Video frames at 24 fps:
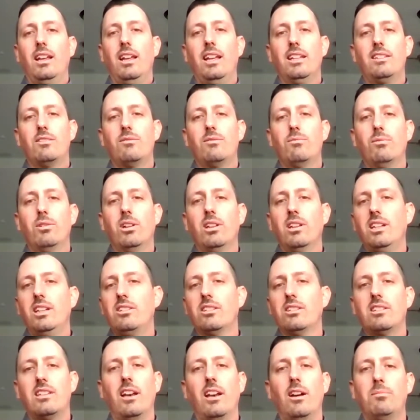It's really
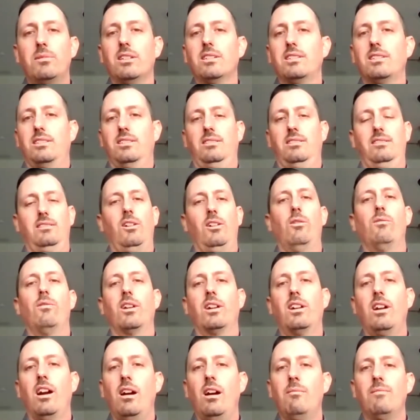just helped us
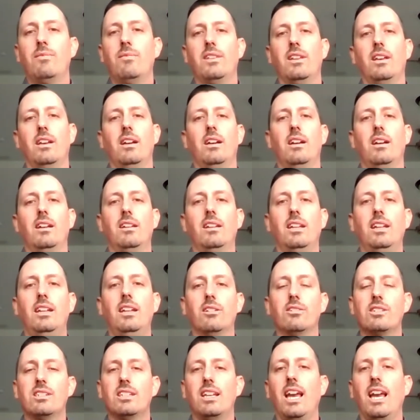overcome the
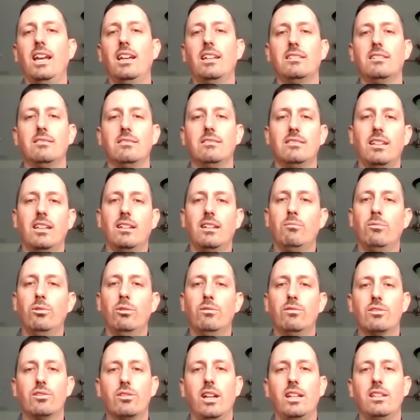hearsay and
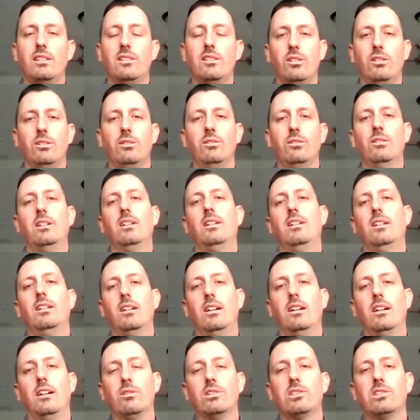move straight to
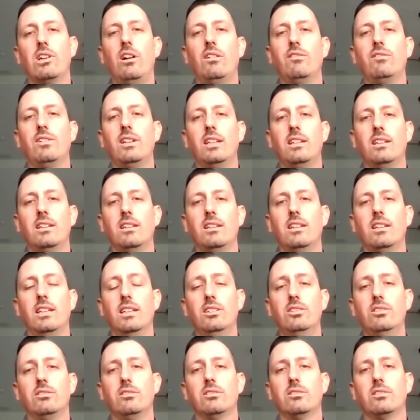resolving the
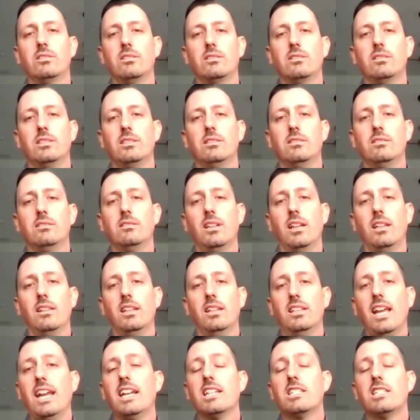issues. And
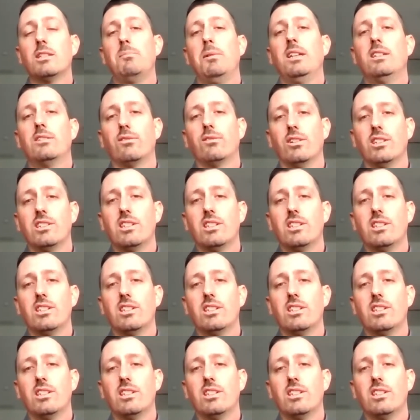the data speaks for